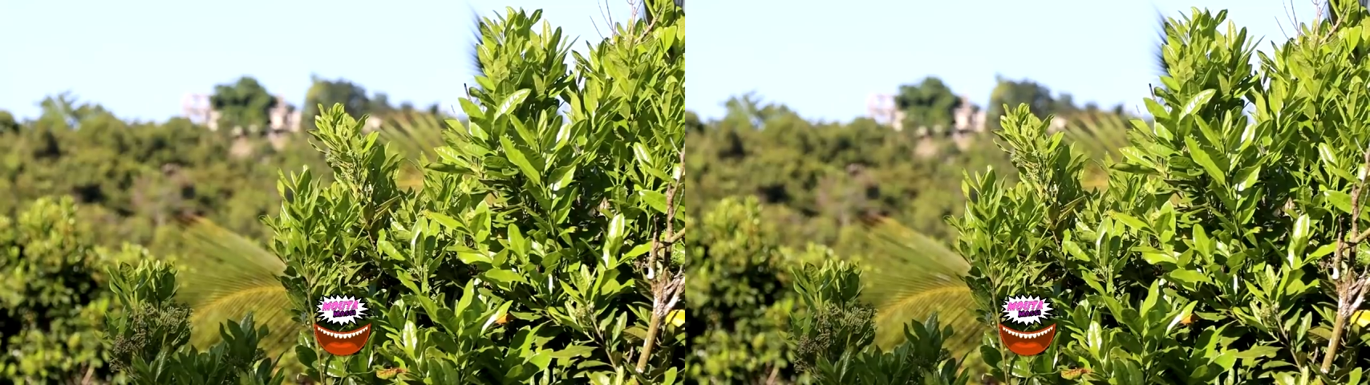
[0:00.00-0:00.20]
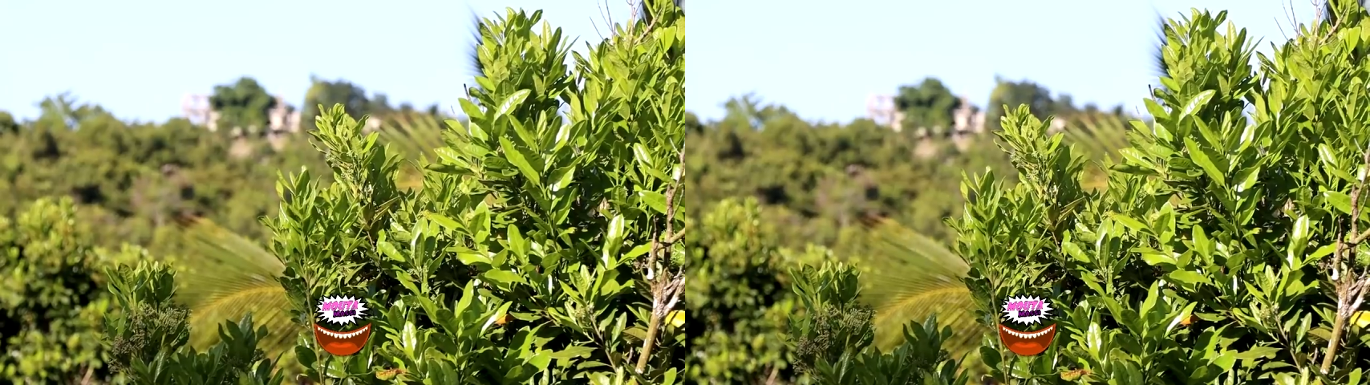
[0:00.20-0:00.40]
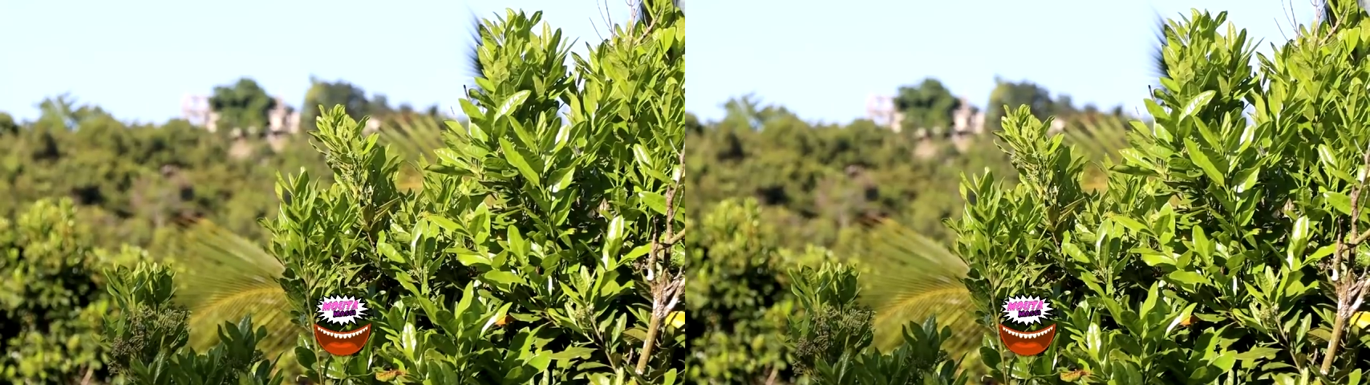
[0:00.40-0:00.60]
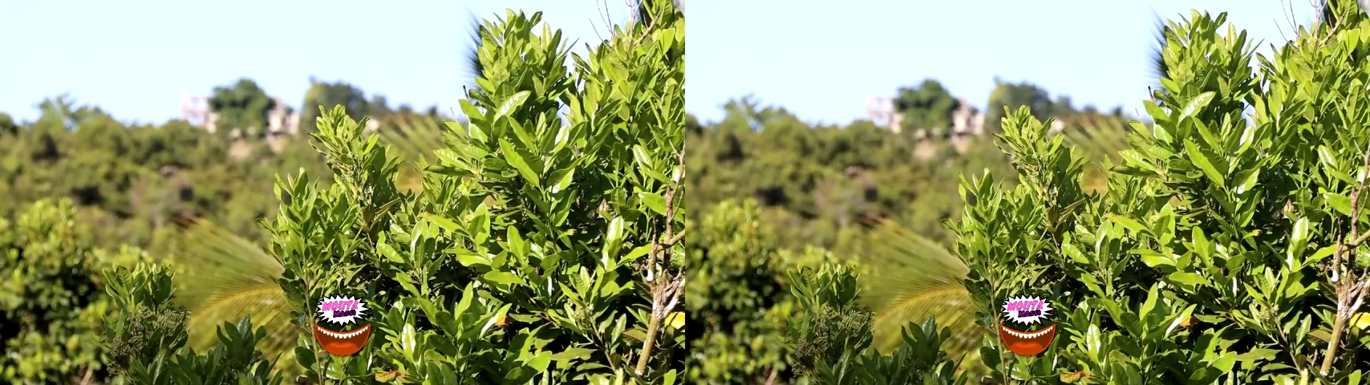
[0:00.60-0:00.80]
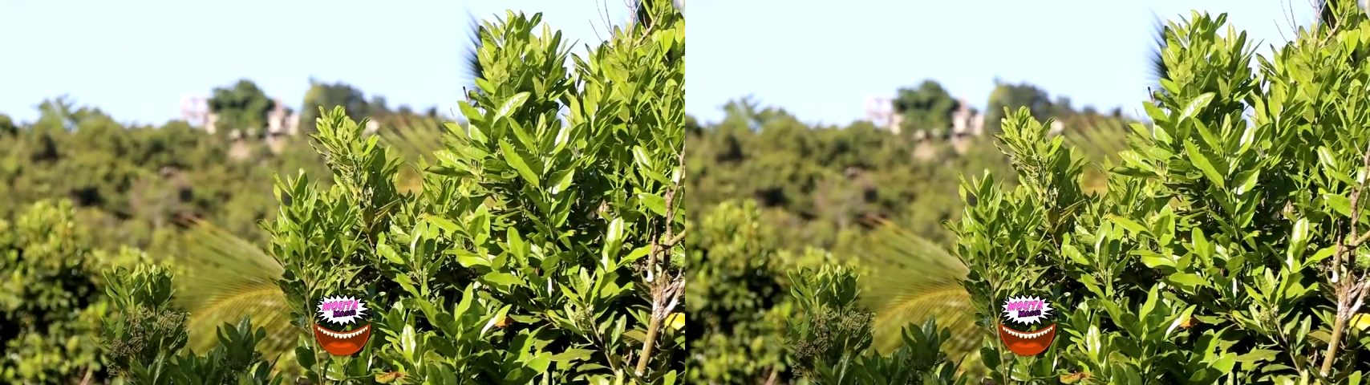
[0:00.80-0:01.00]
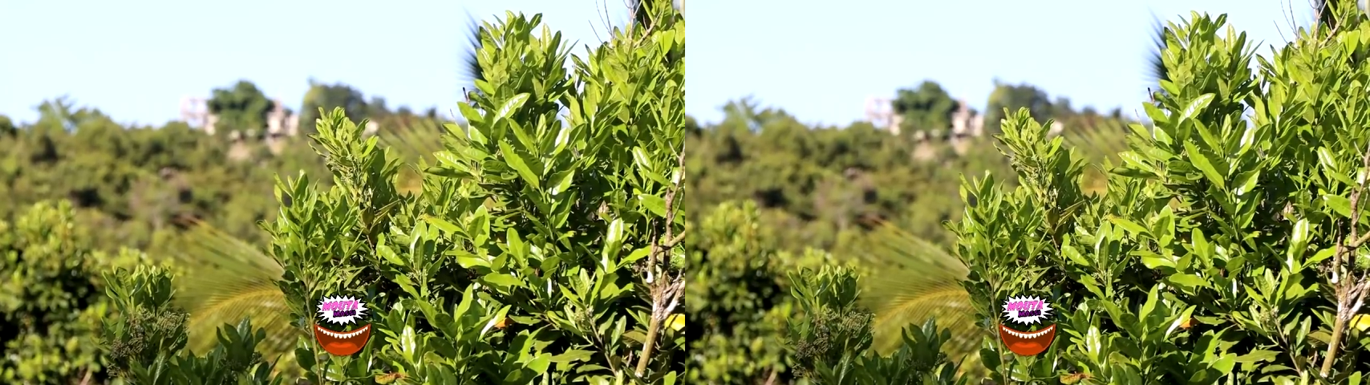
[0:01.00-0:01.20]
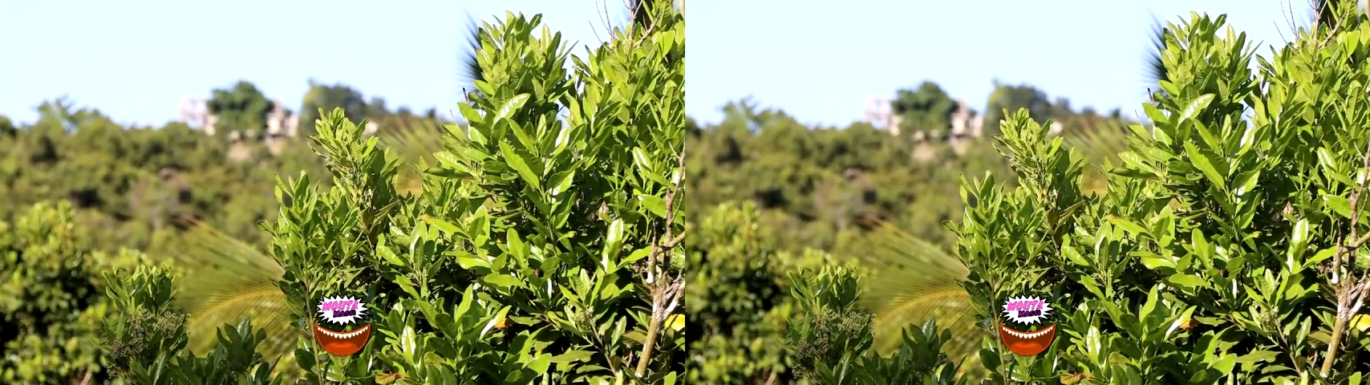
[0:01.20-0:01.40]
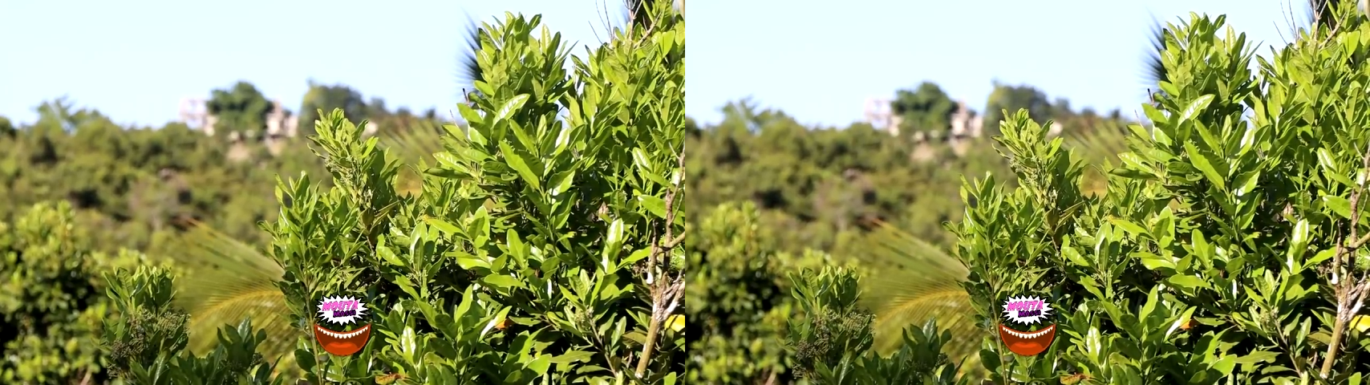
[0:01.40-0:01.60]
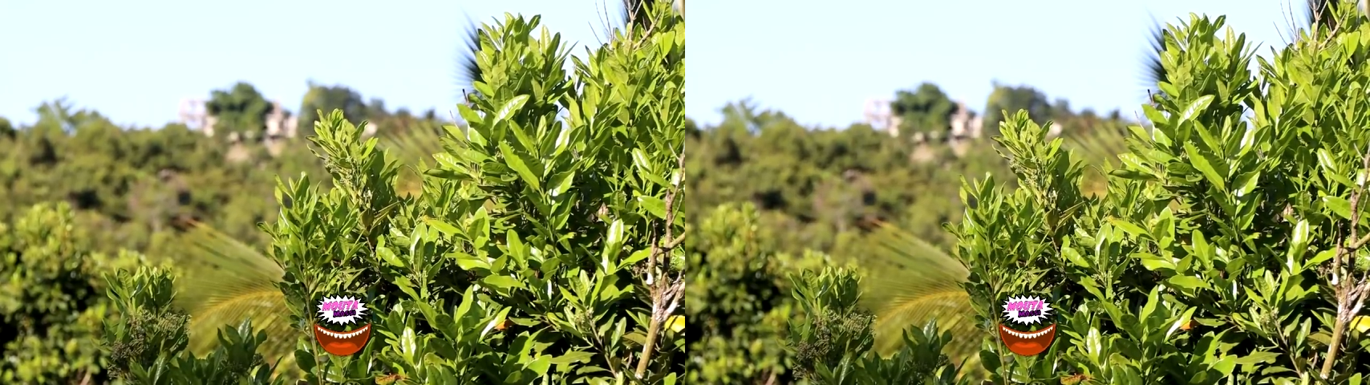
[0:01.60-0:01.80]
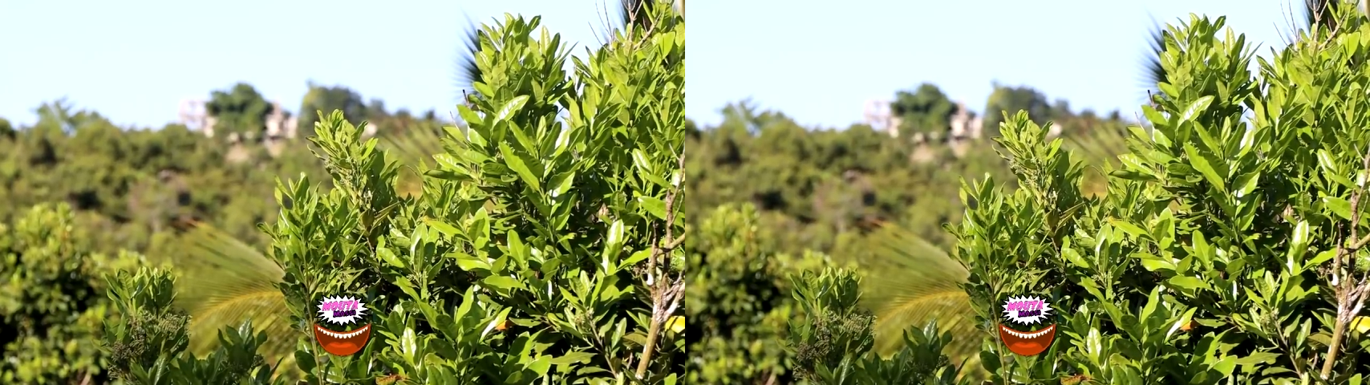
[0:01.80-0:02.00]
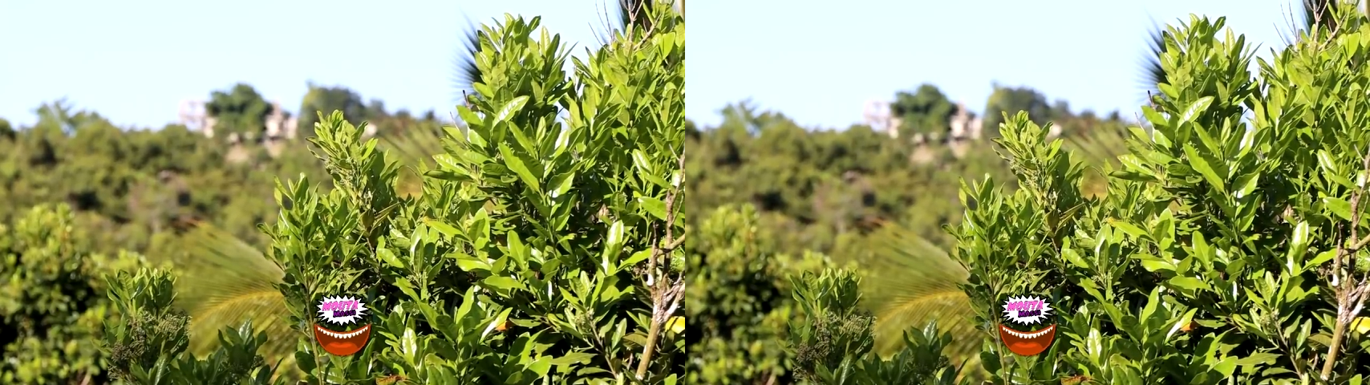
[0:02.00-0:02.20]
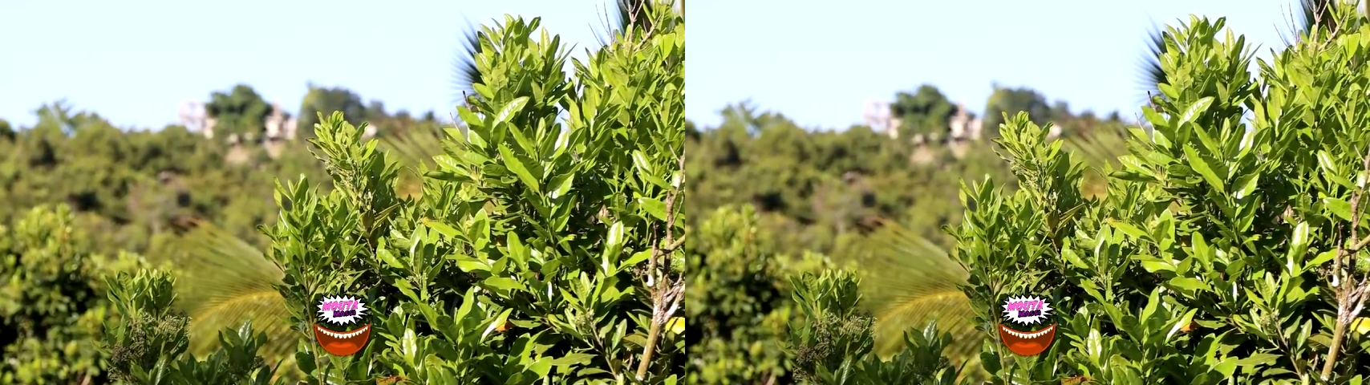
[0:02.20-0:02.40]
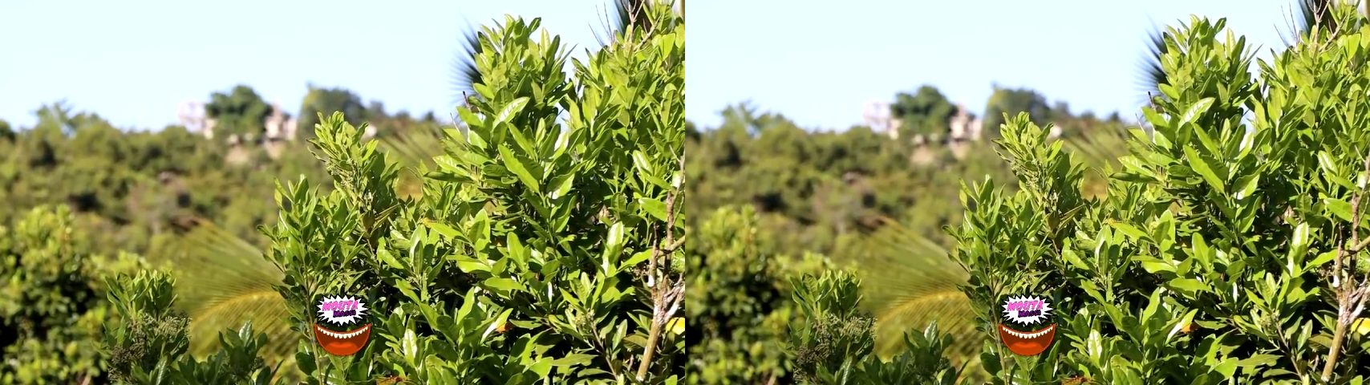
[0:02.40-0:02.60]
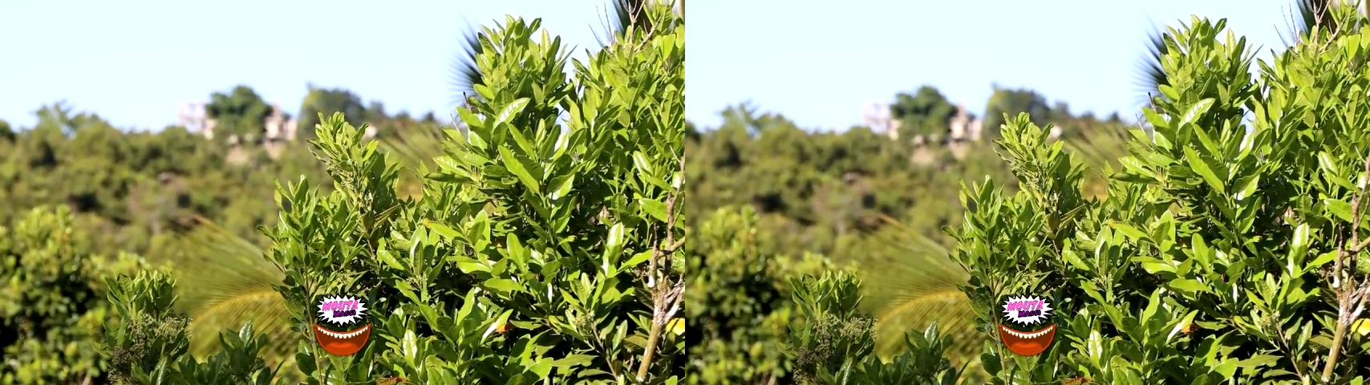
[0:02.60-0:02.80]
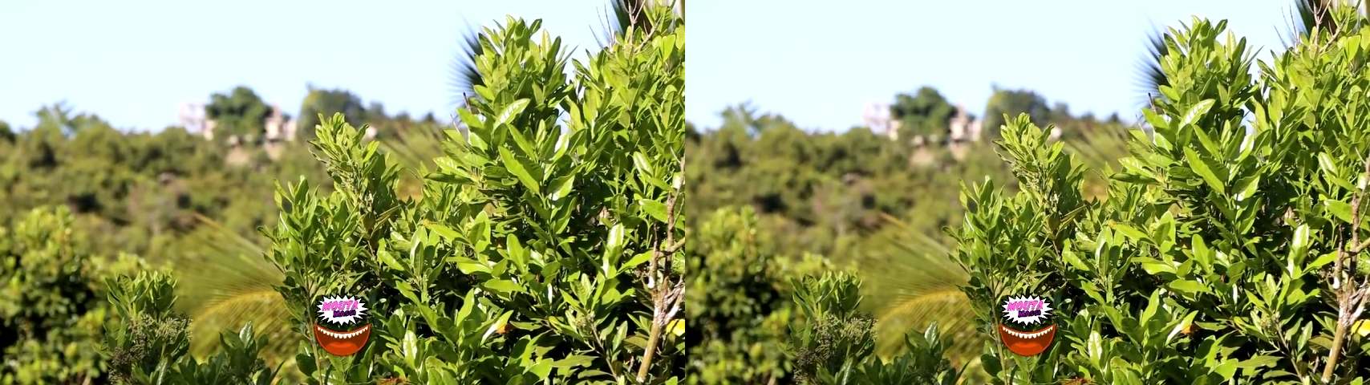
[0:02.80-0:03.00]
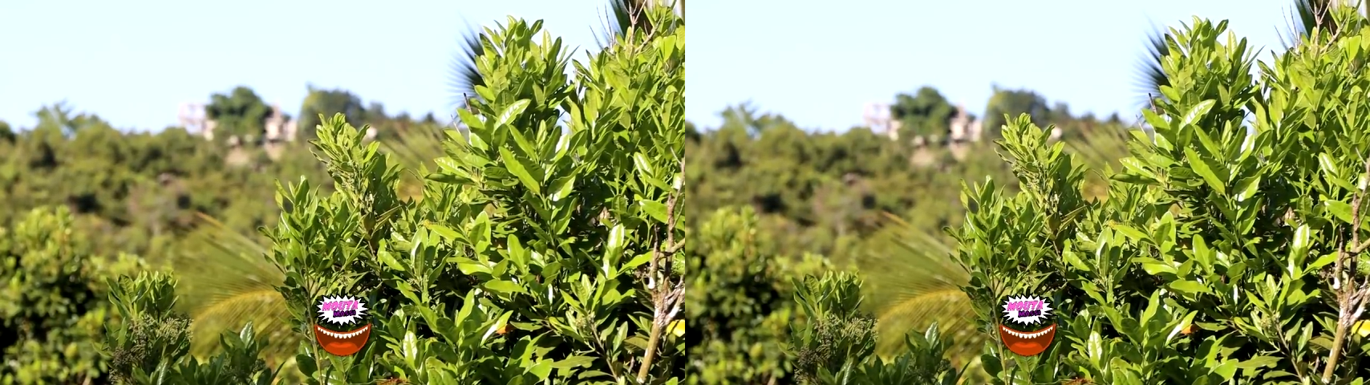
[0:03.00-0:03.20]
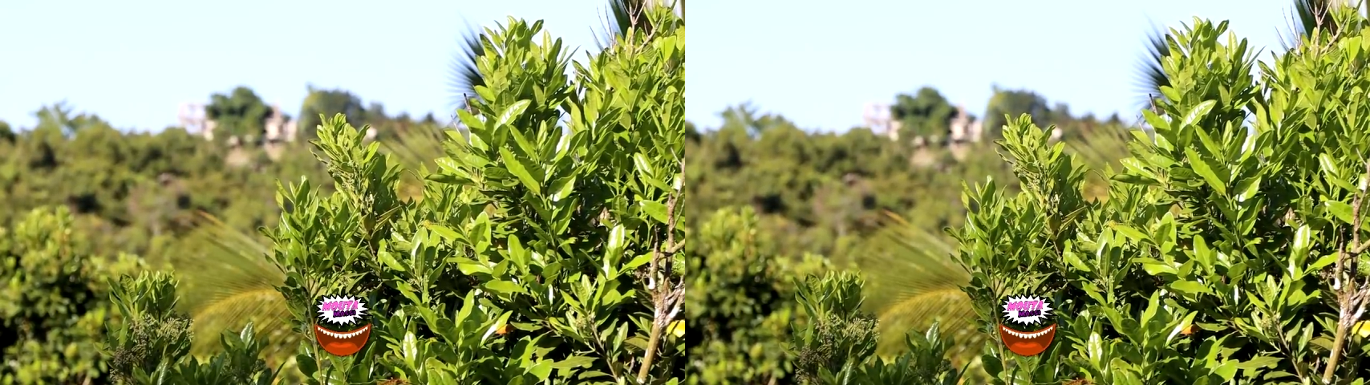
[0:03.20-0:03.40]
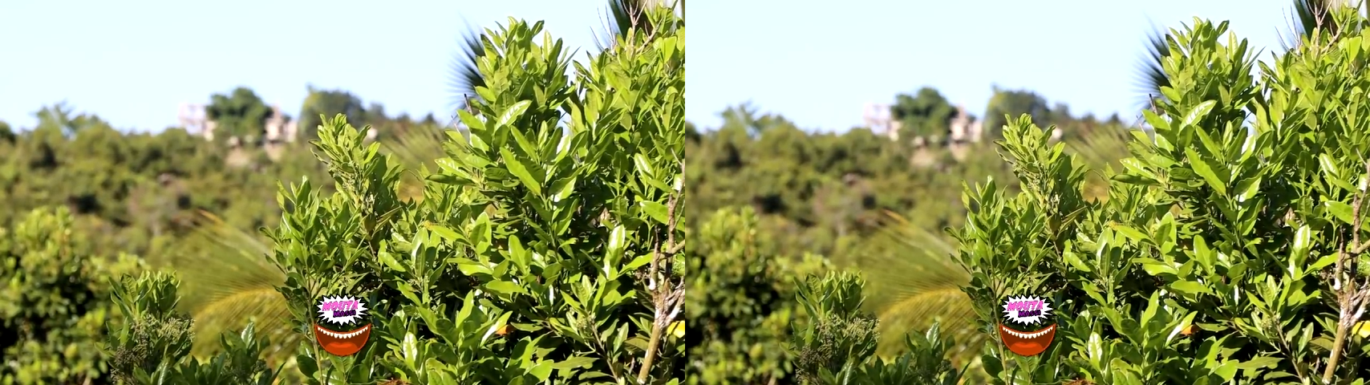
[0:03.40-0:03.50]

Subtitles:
No face is visible, so there are no lips to read.